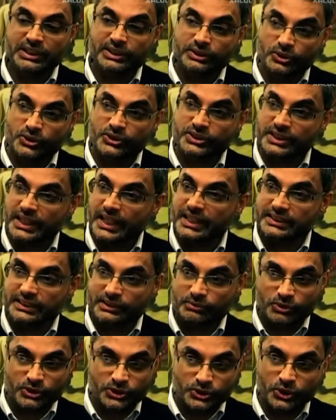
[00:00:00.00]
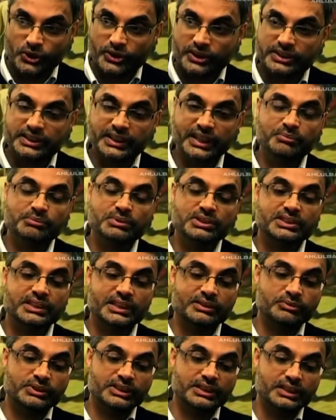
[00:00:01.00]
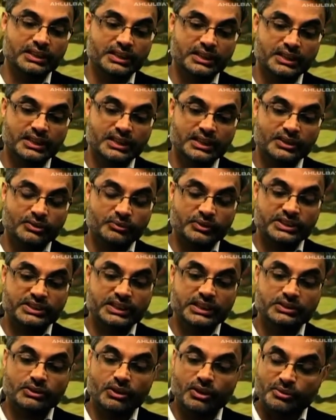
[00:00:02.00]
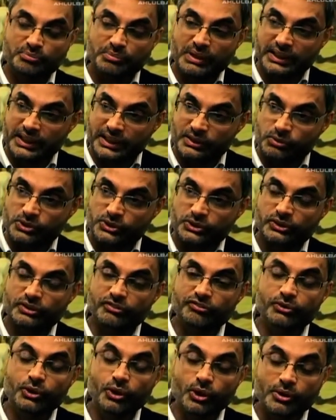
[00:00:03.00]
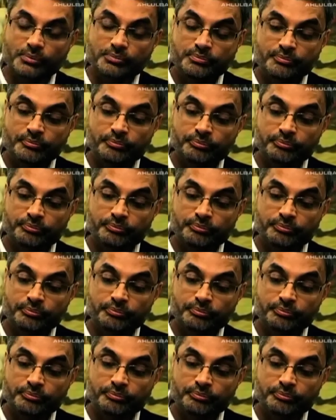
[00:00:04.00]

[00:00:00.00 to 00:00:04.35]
In those days, it was not the tables that we sit on, but it was on the floor.